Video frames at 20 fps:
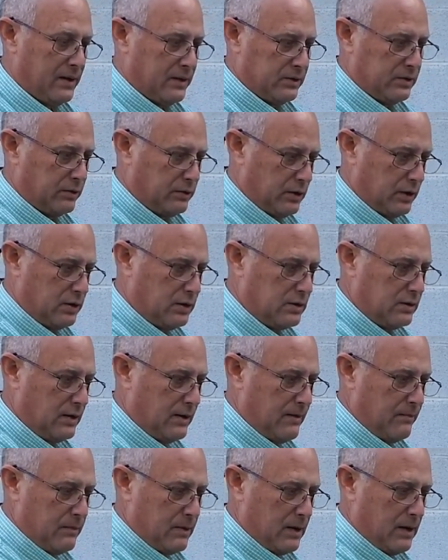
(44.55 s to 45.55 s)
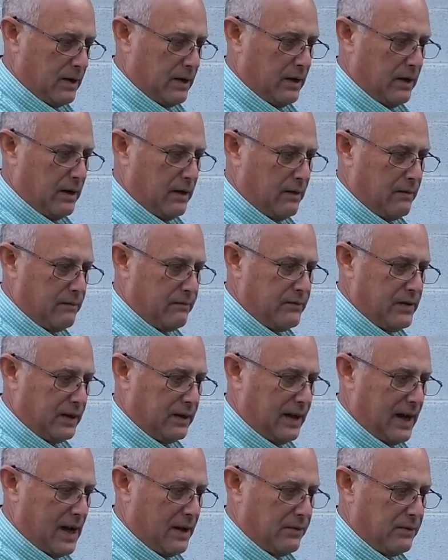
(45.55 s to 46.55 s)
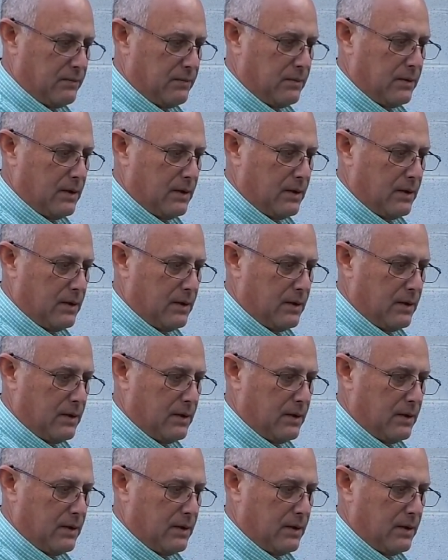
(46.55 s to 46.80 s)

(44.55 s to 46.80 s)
So just figure out